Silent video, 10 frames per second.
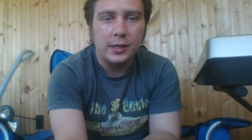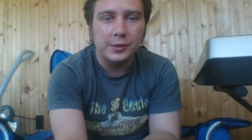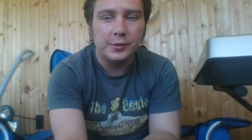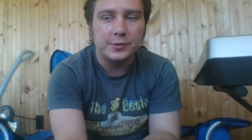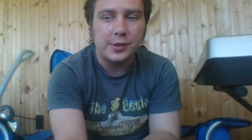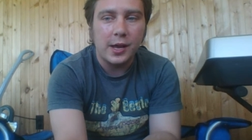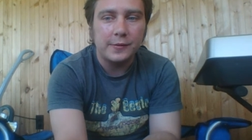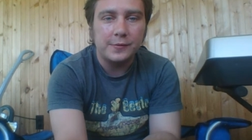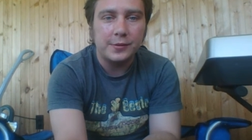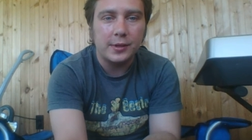and there's no
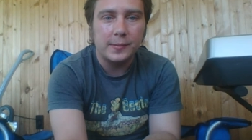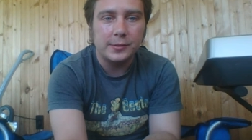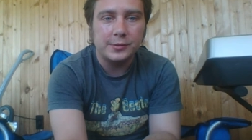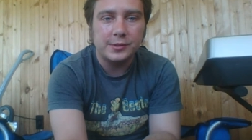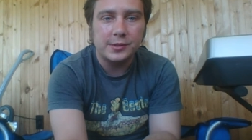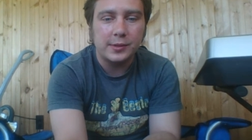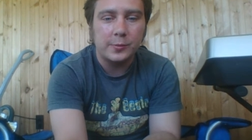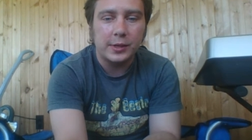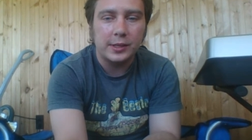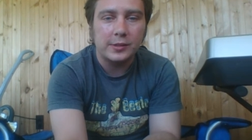heaven for them. It was just like
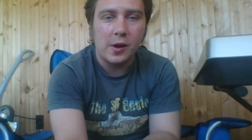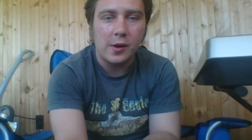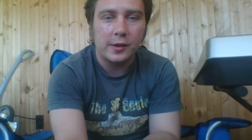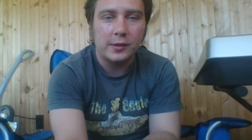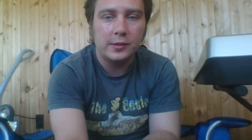wicked dark.